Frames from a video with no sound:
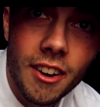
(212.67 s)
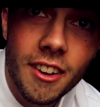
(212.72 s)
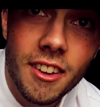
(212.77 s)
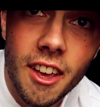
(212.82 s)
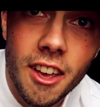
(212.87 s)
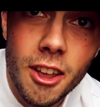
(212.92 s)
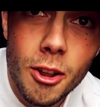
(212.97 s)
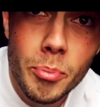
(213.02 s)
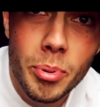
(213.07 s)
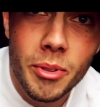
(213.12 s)

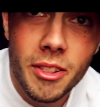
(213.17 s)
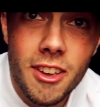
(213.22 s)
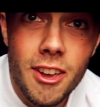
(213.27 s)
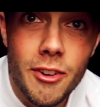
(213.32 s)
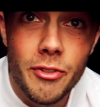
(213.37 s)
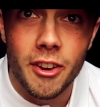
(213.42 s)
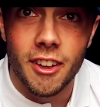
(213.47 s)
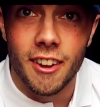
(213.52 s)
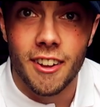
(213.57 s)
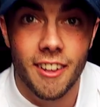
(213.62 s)
Can you
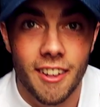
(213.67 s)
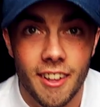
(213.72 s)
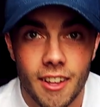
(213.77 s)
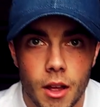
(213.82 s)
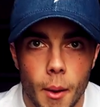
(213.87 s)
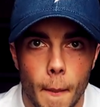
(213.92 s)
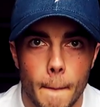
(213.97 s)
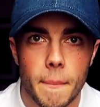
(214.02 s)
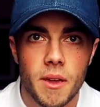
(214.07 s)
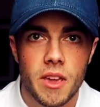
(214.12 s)
believe it?
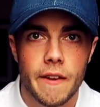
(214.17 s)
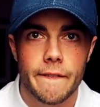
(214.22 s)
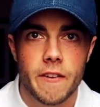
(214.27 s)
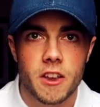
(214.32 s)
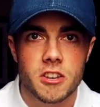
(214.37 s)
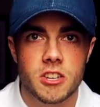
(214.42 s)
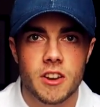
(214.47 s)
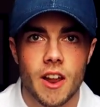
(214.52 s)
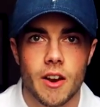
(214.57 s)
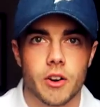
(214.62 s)
Be a
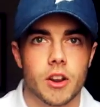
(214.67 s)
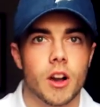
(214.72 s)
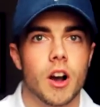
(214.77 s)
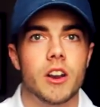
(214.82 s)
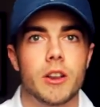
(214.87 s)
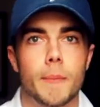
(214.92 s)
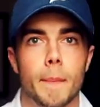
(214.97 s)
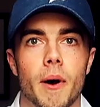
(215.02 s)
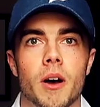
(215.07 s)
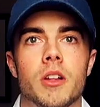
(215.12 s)
visionary
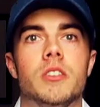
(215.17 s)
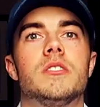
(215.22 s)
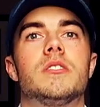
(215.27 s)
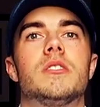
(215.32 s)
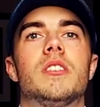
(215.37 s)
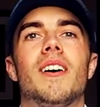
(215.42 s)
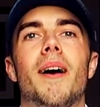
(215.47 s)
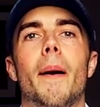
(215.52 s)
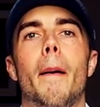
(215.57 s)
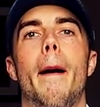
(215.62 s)
on the
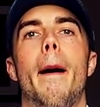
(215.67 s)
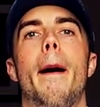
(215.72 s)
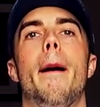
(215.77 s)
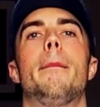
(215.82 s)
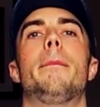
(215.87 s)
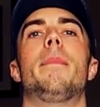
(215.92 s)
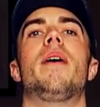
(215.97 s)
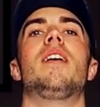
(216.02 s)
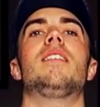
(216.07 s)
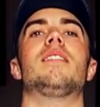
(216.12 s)
buttons.
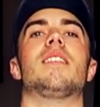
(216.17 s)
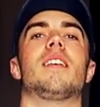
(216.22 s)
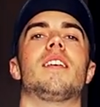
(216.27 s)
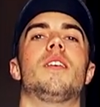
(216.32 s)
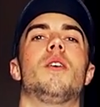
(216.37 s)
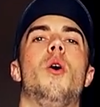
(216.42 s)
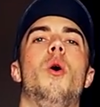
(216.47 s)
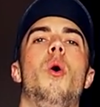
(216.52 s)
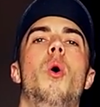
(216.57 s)
Amazing.